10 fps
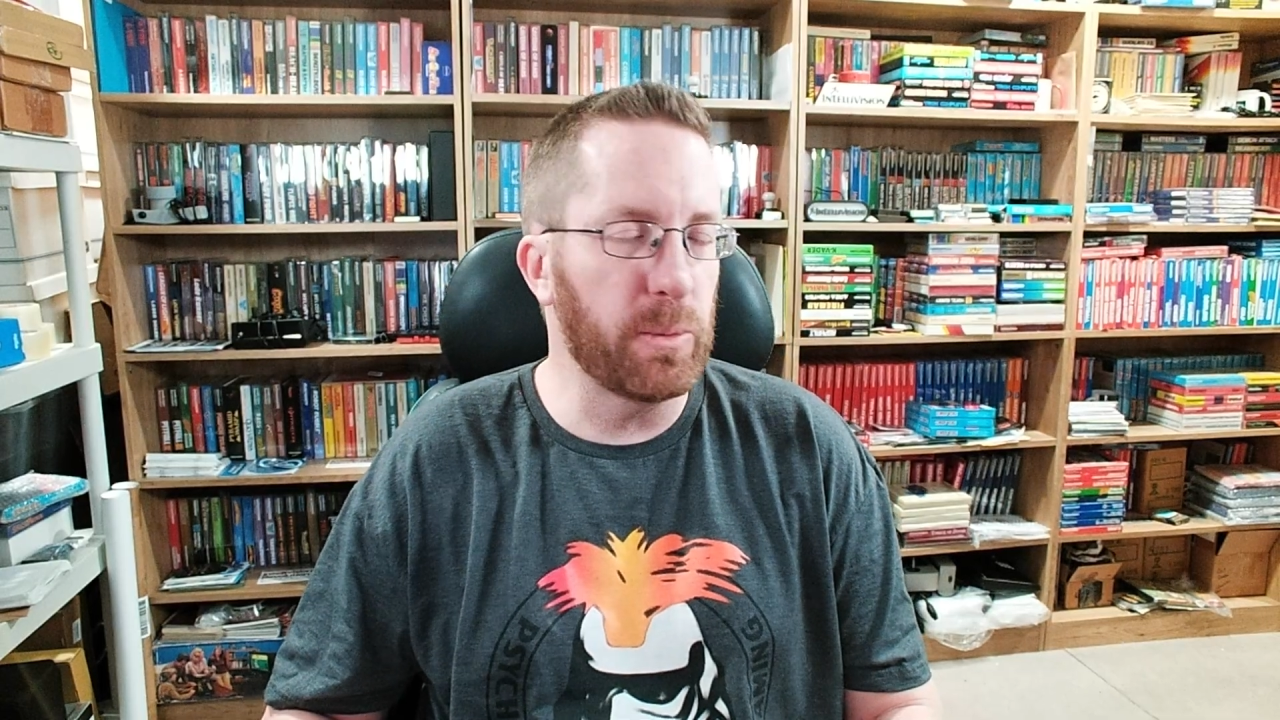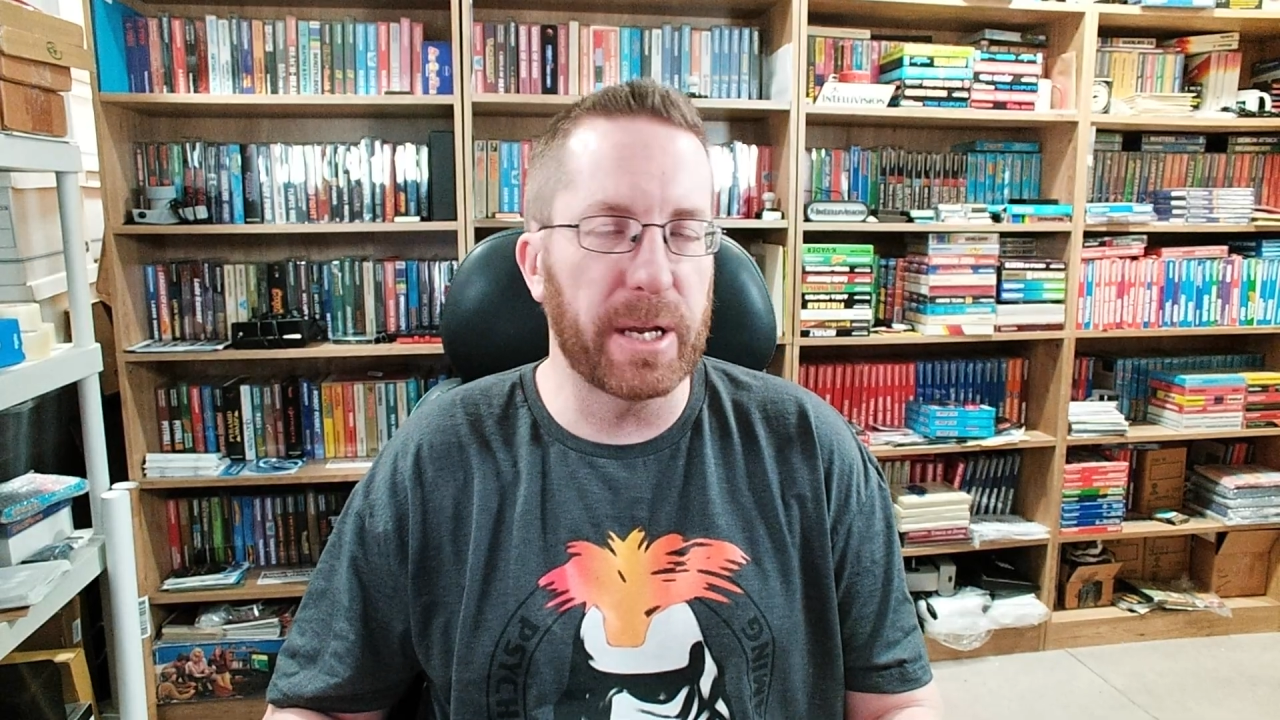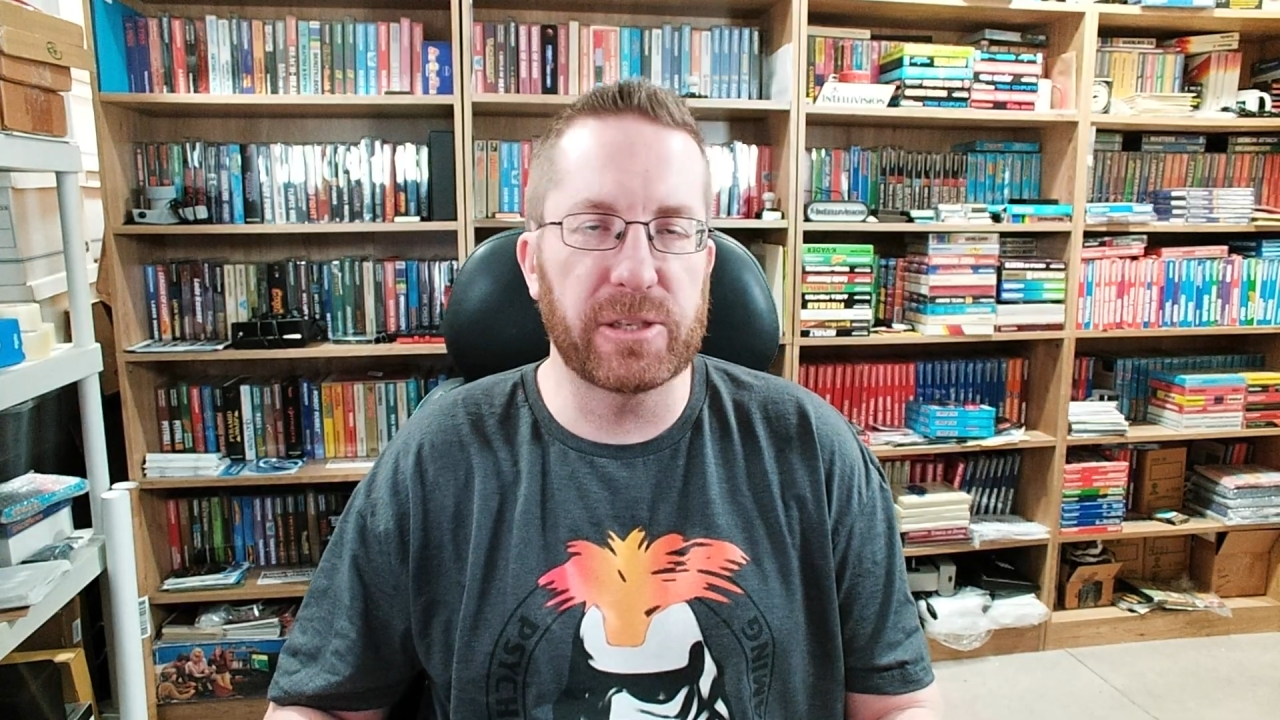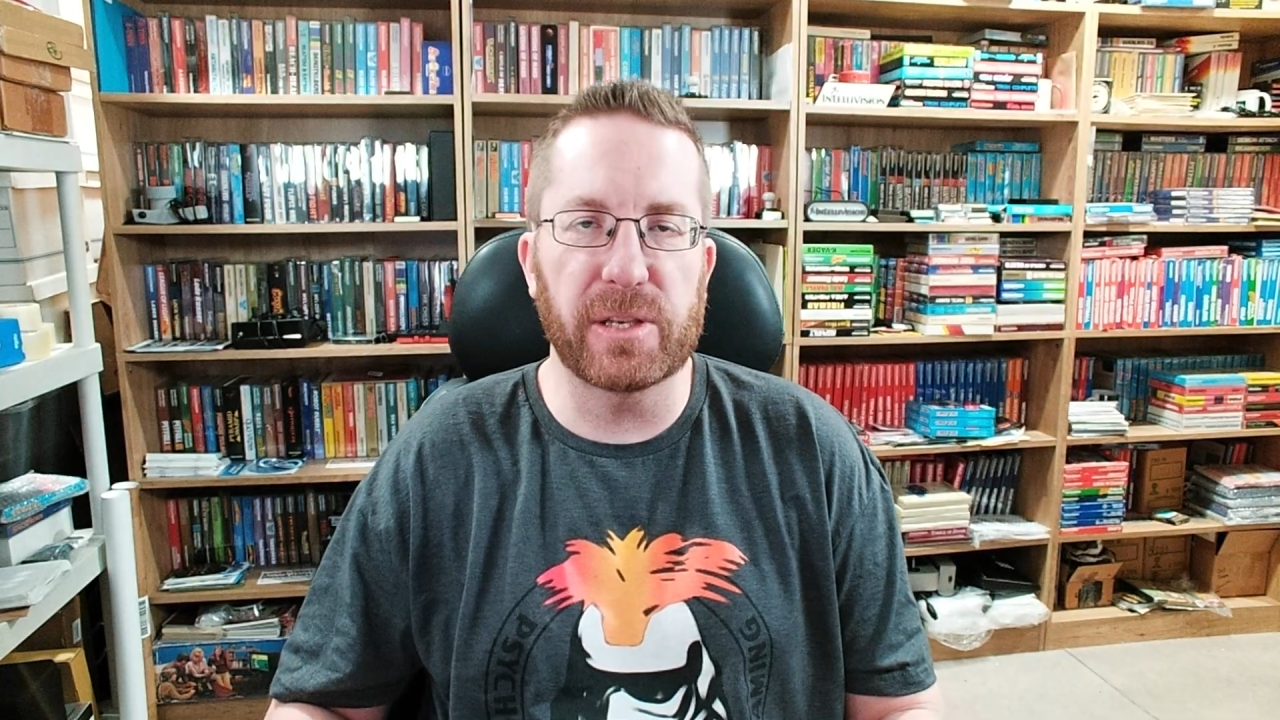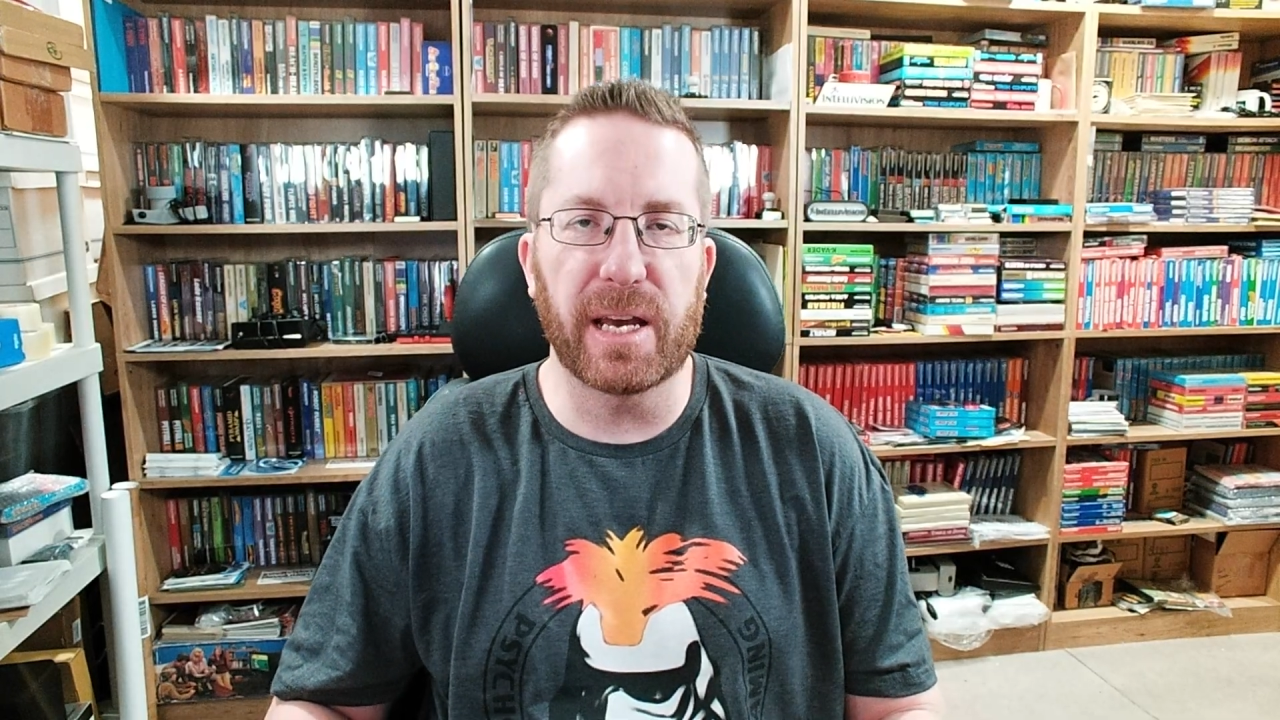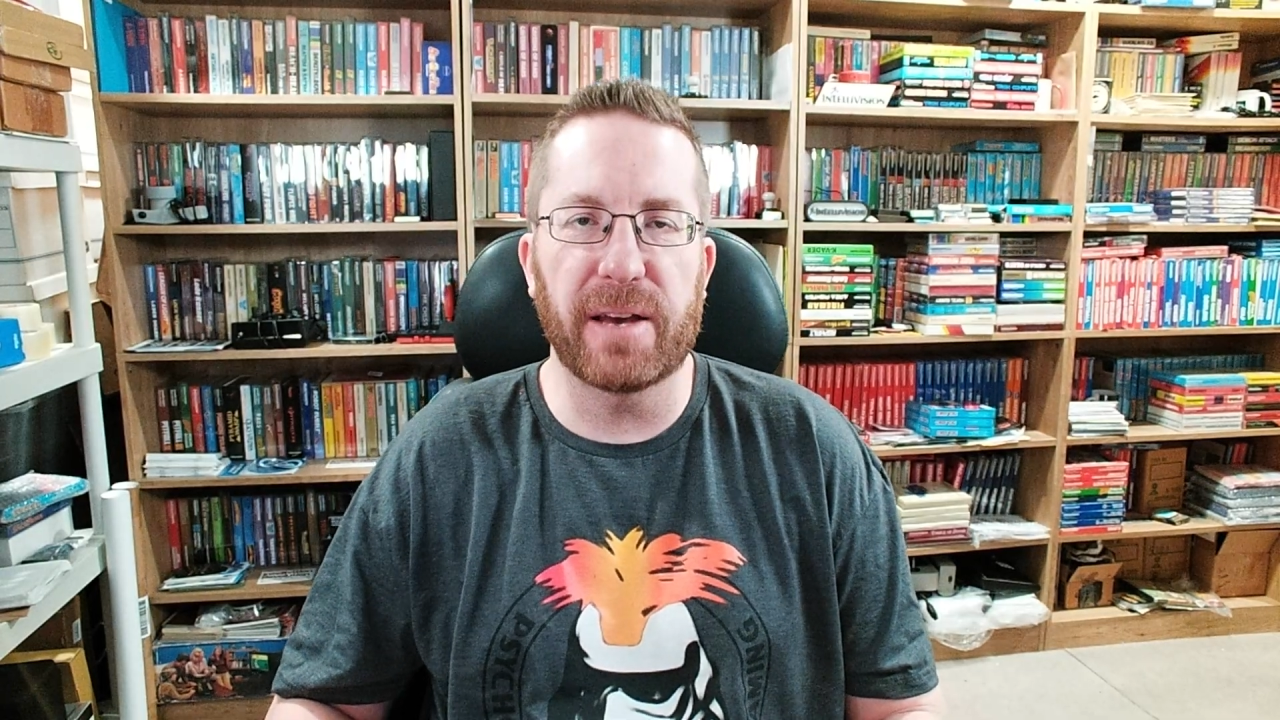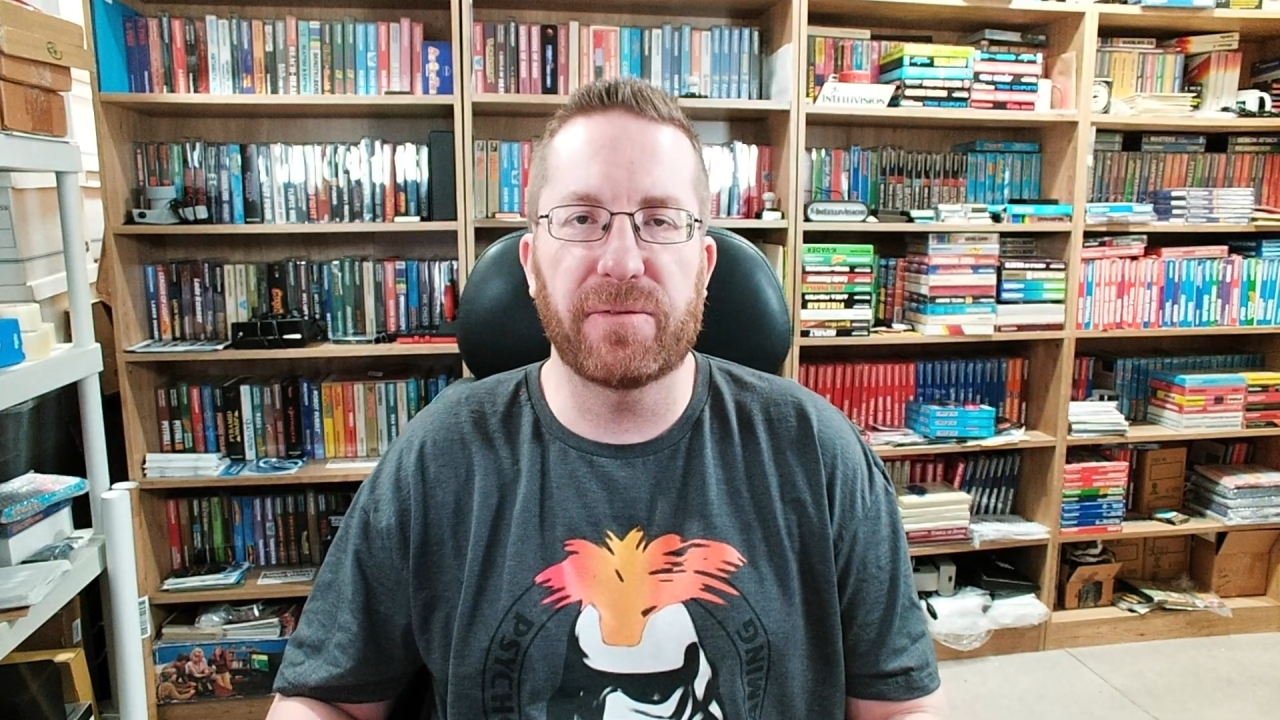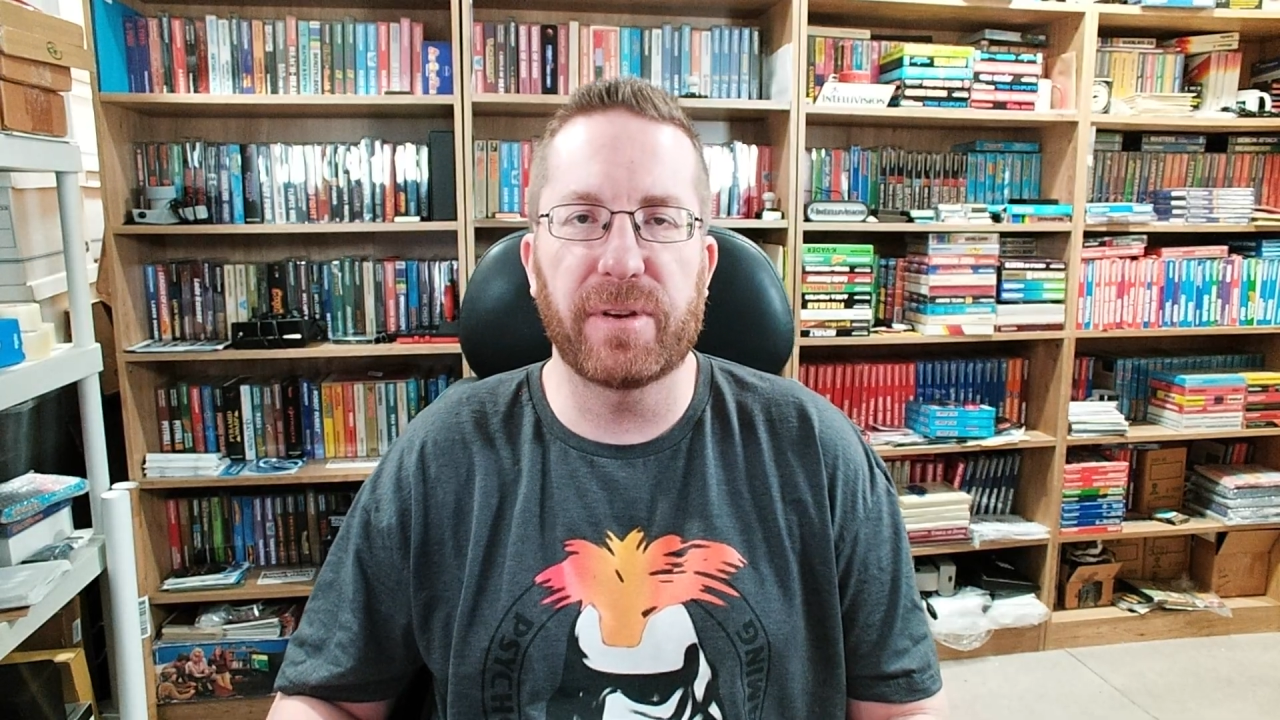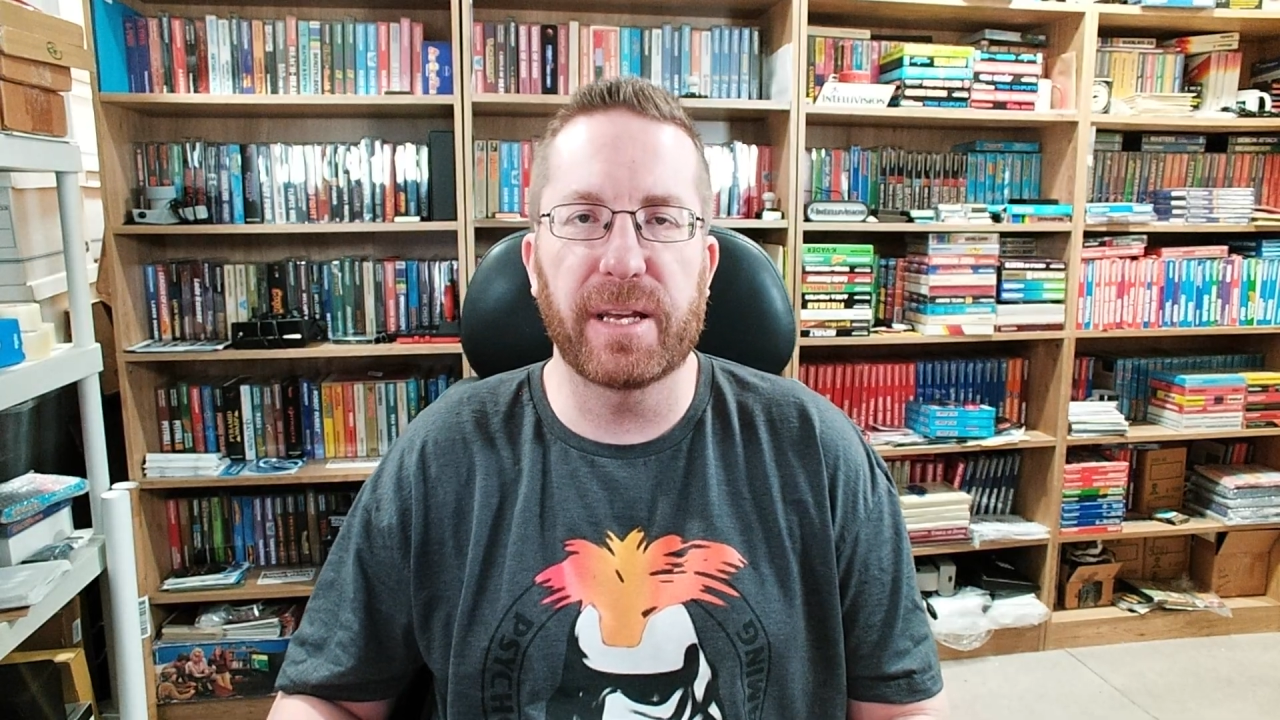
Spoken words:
much stuff